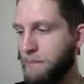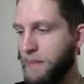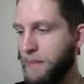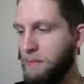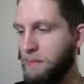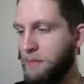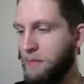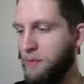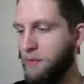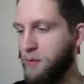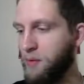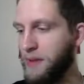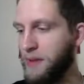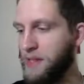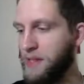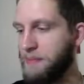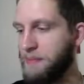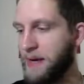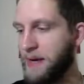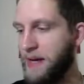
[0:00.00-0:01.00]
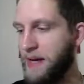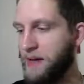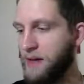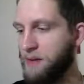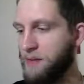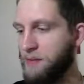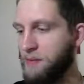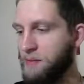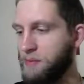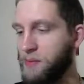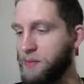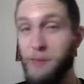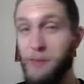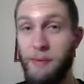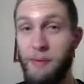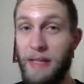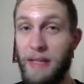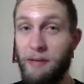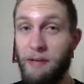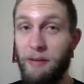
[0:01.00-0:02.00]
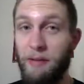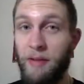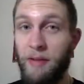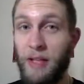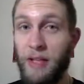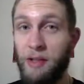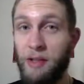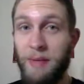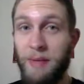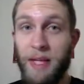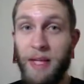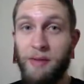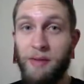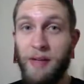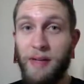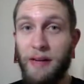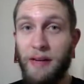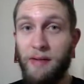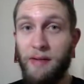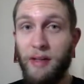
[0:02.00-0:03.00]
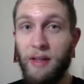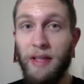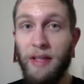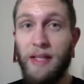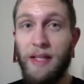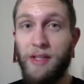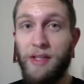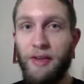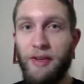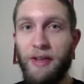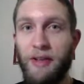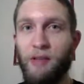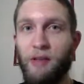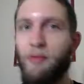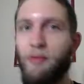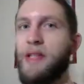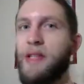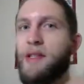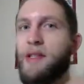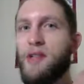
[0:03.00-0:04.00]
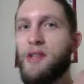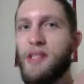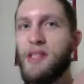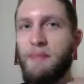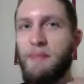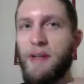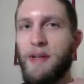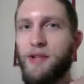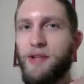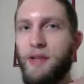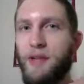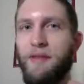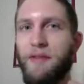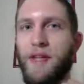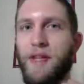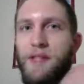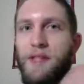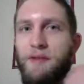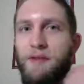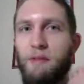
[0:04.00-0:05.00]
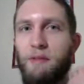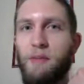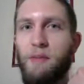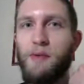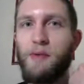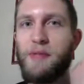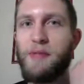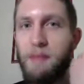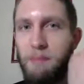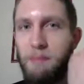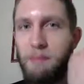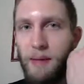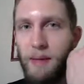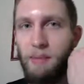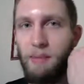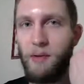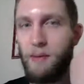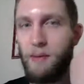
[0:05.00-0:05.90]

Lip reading: before this battle. Since we had the Reflect, we might as well have a Light Screen that will raise our special defense from moves like Bubble.